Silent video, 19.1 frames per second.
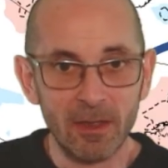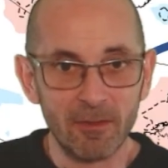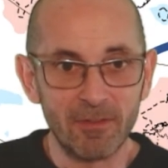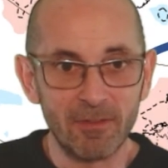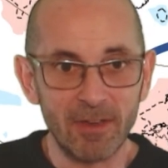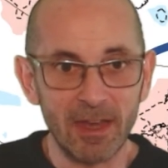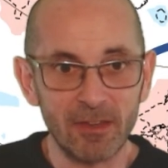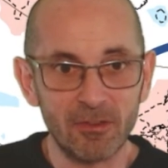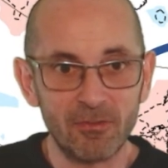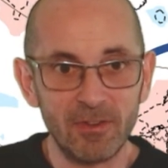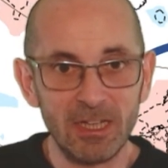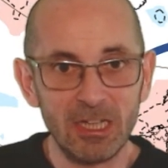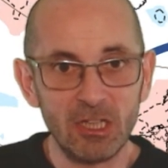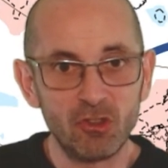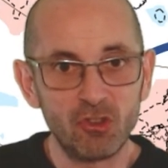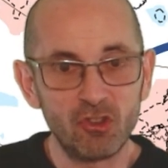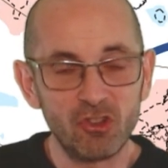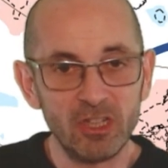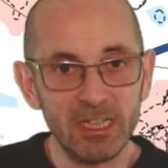That's the
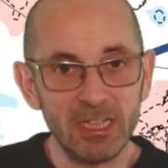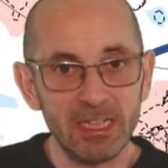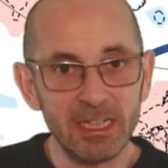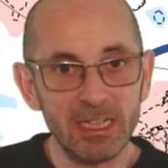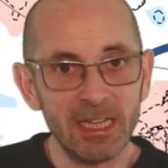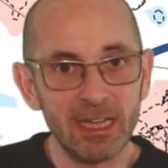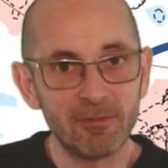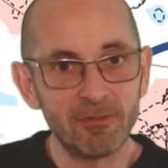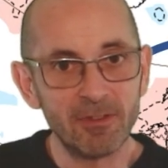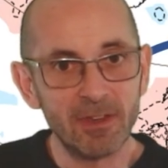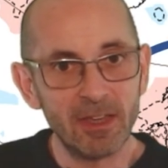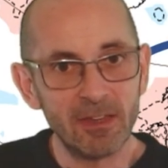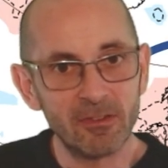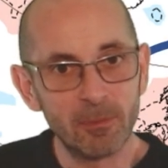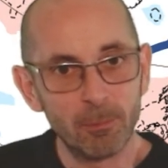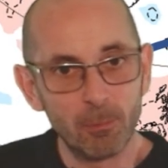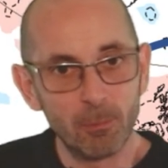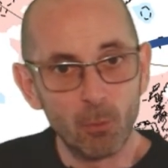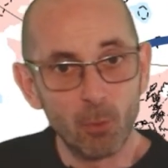
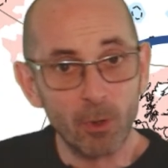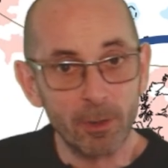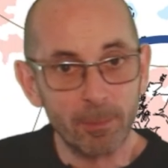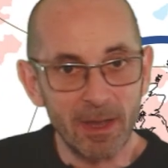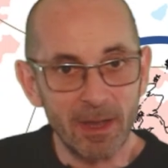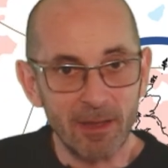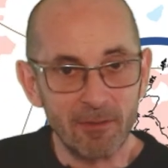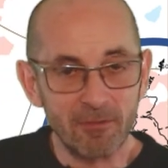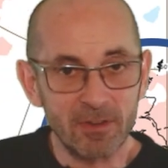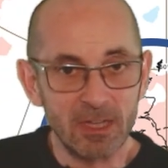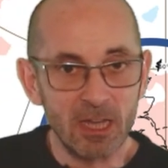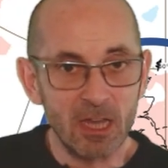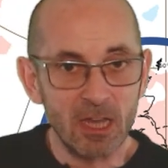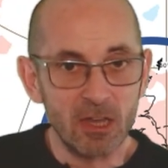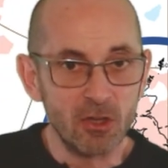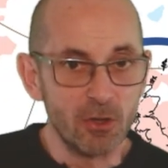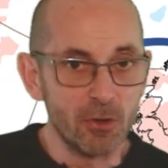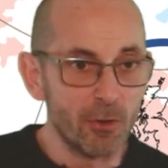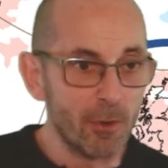GEFS. What about the
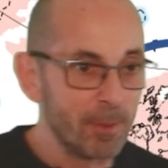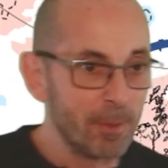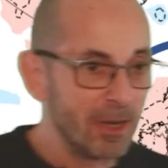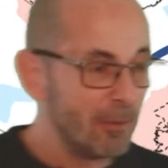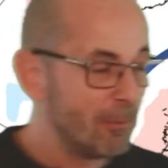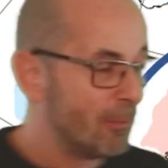European